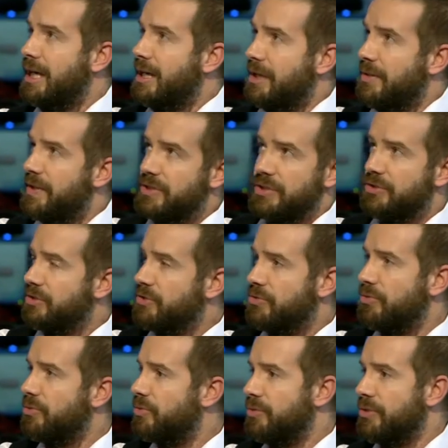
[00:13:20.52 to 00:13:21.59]
this is a
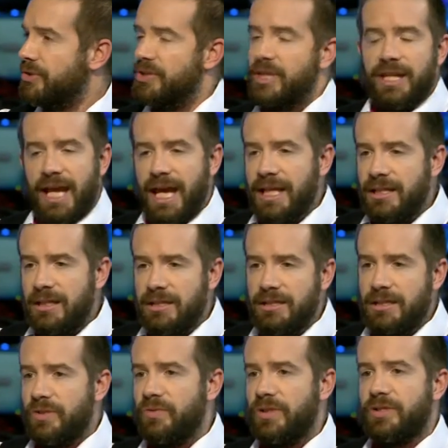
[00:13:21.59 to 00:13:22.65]
story that's going to
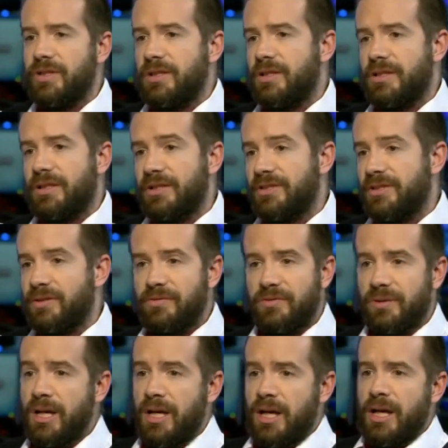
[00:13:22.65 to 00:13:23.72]
endlessly recycle itself. And
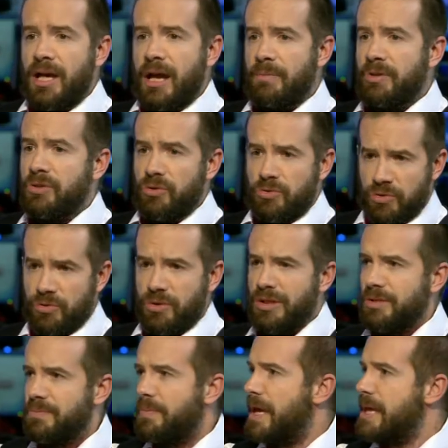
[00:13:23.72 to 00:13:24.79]
I mean, you do
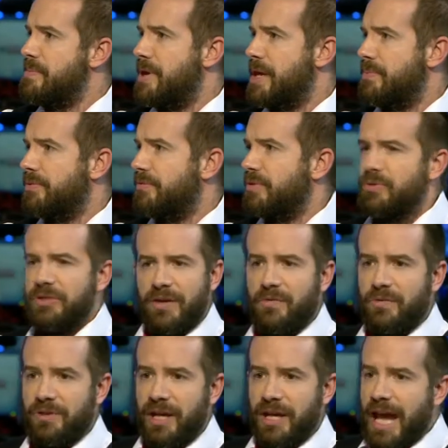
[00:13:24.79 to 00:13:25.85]
these pay, pay per views every
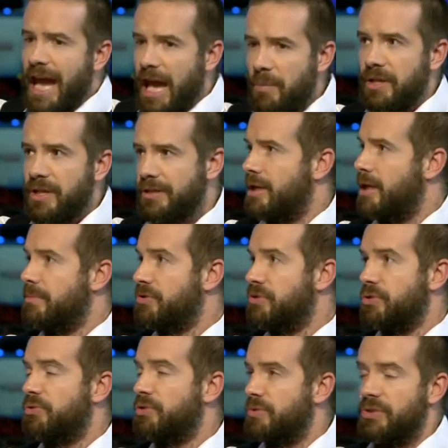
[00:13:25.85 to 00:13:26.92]
day. How many times do
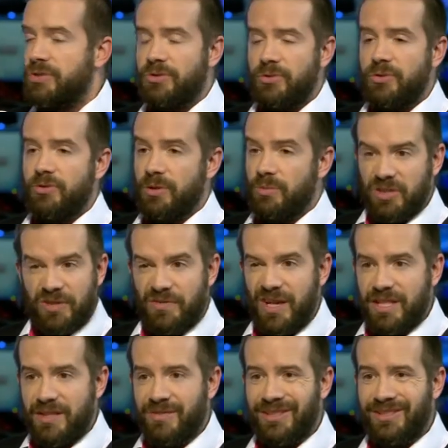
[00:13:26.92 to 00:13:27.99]
you do a story which
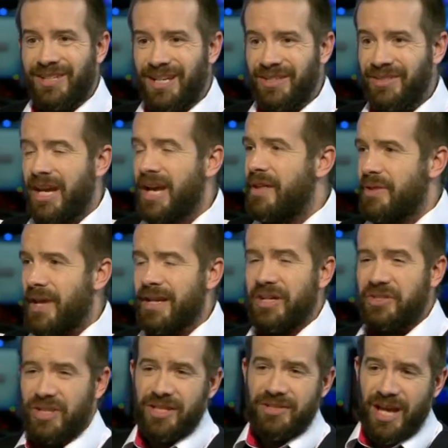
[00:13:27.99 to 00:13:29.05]
effectively says the
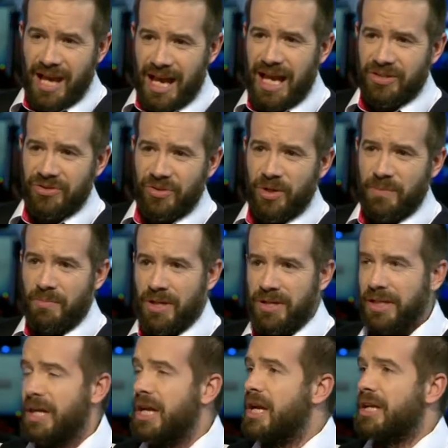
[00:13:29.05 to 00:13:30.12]
NHS has no
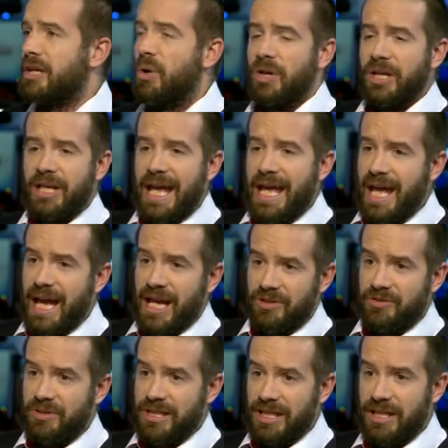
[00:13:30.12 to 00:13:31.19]
money, care has
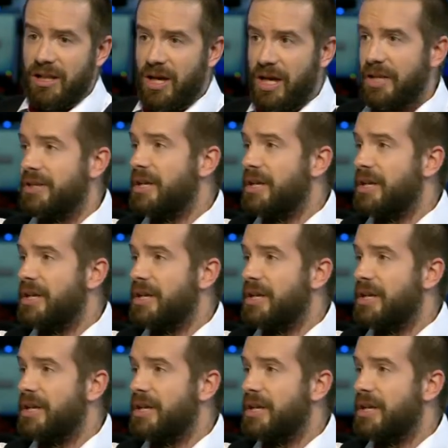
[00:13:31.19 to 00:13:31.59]
know, declined,